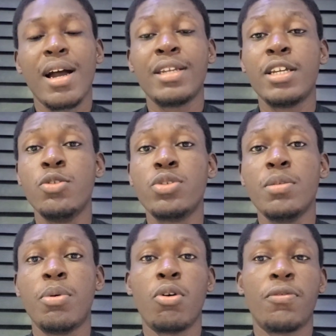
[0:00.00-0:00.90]
and they lose
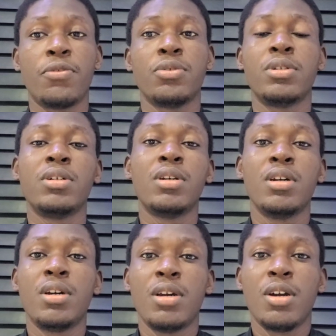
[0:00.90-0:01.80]
the ball often
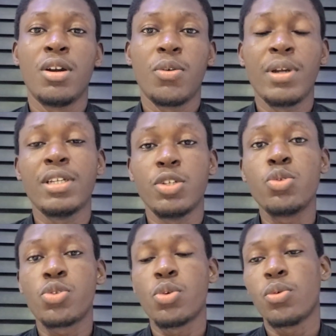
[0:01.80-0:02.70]
when they
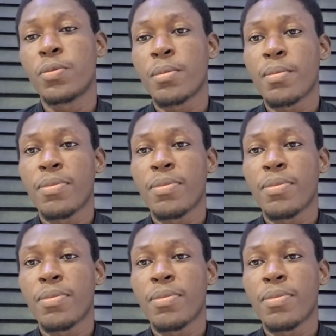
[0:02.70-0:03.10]
do so.